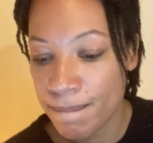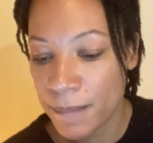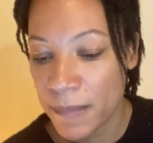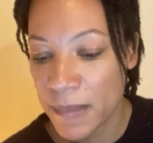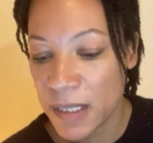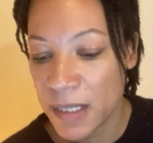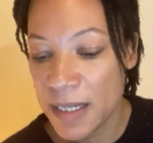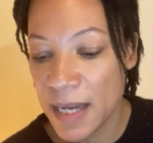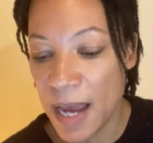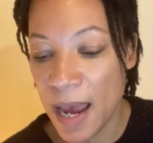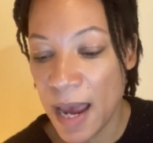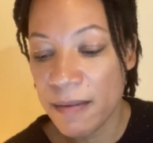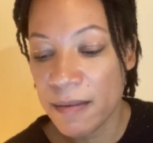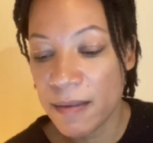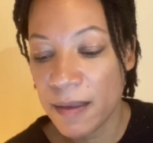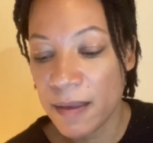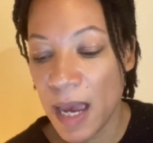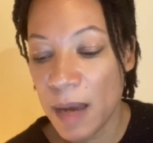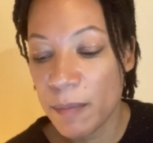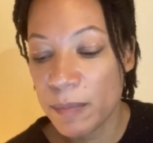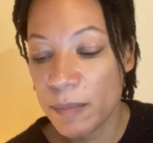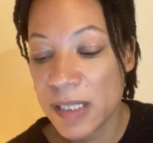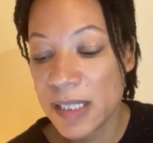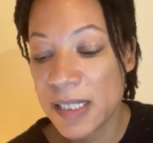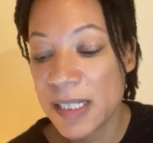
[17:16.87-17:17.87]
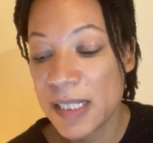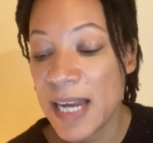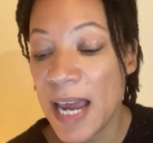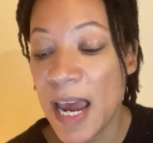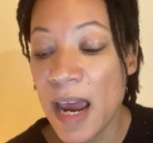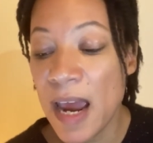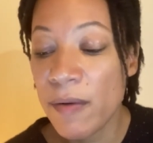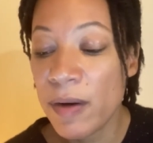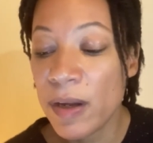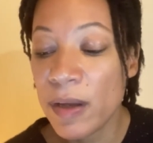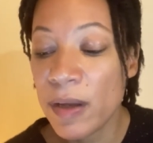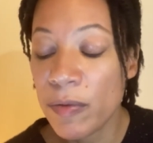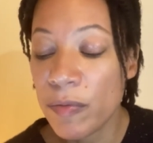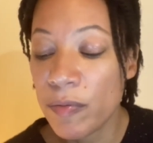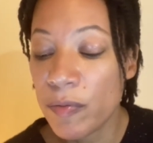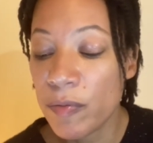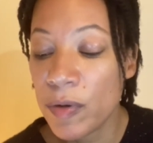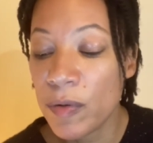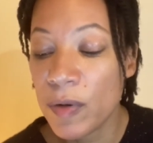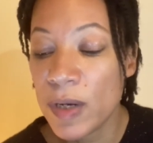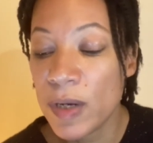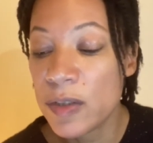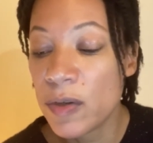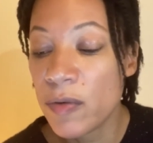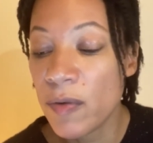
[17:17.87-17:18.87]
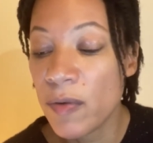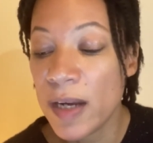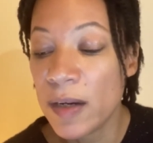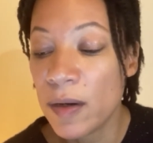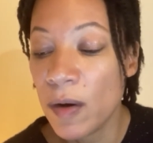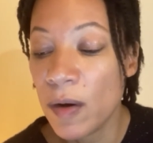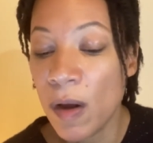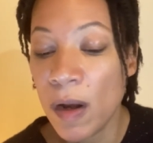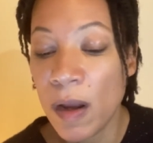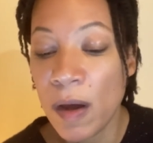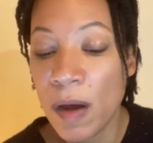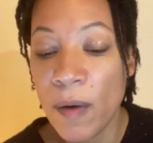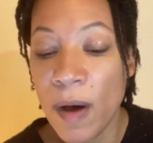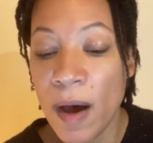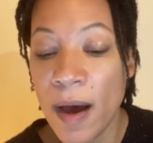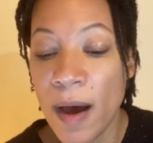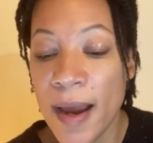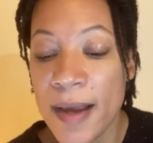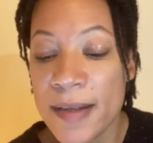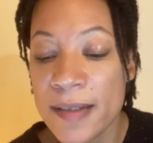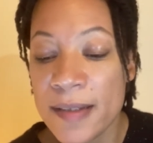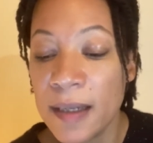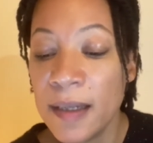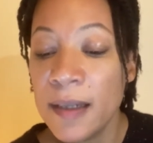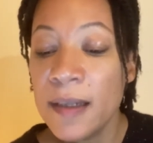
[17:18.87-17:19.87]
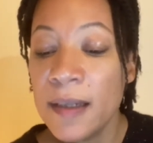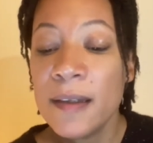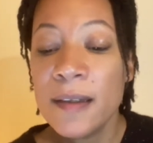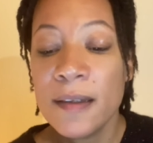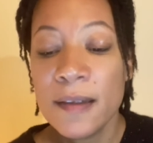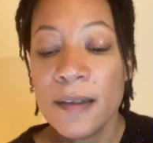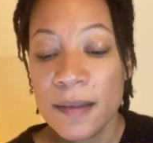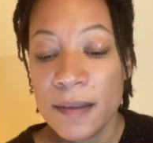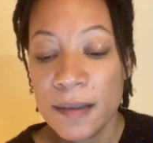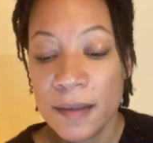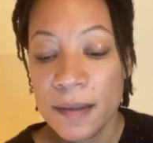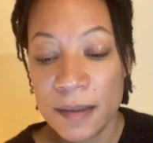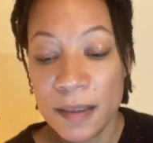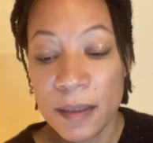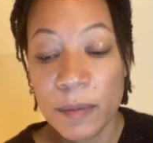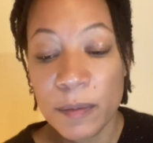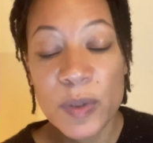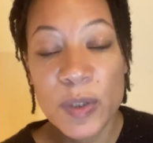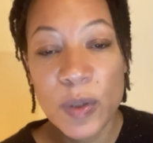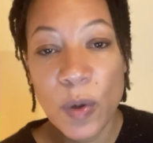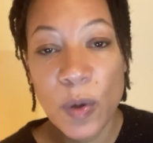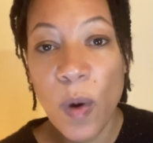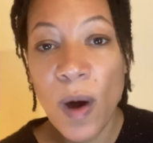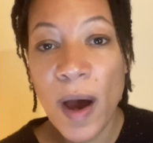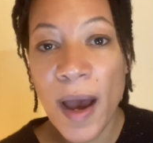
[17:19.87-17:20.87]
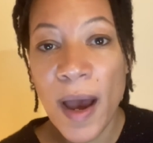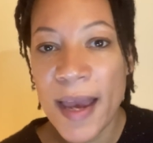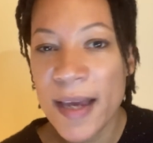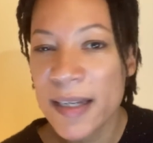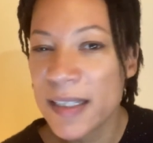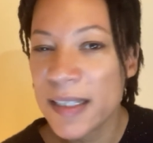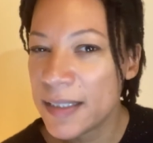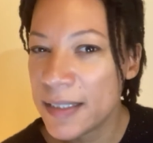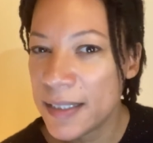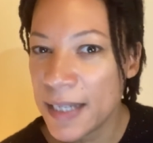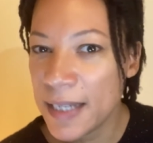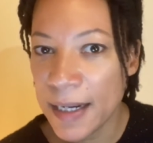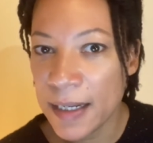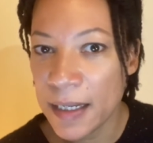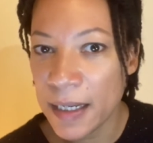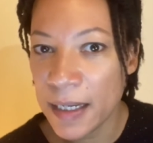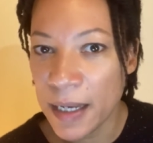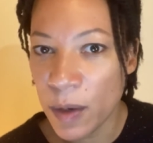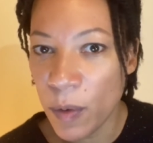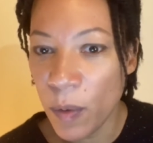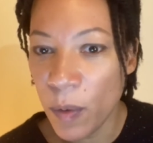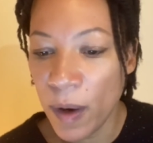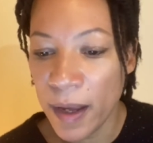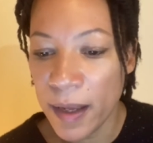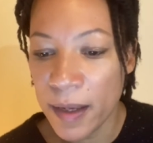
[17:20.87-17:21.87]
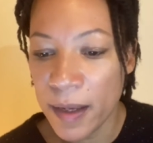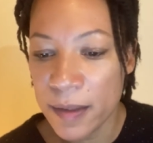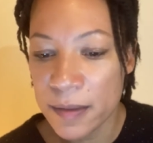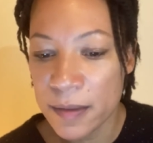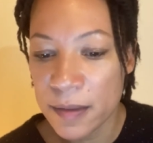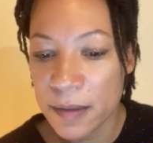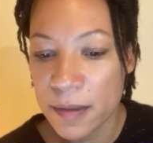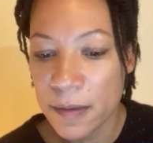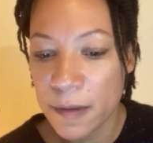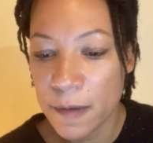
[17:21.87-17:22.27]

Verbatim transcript: Death kept staring through his great hollow eyes, and it was quiet, deadly quiet.